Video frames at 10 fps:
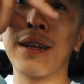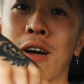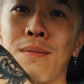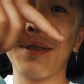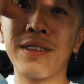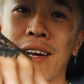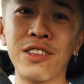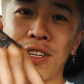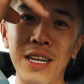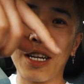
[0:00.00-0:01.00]
in the comment
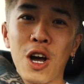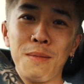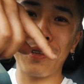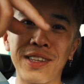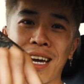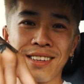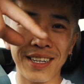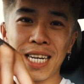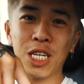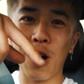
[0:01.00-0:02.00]
section, in the comment
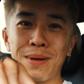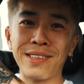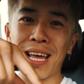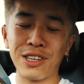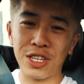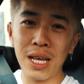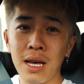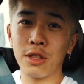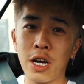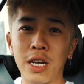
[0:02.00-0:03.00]
section, in the comment section,
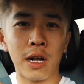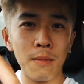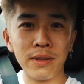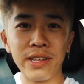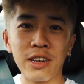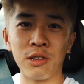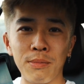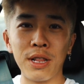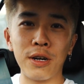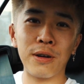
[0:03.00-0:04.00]
down in the comment section
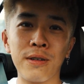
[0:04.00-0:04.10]
below.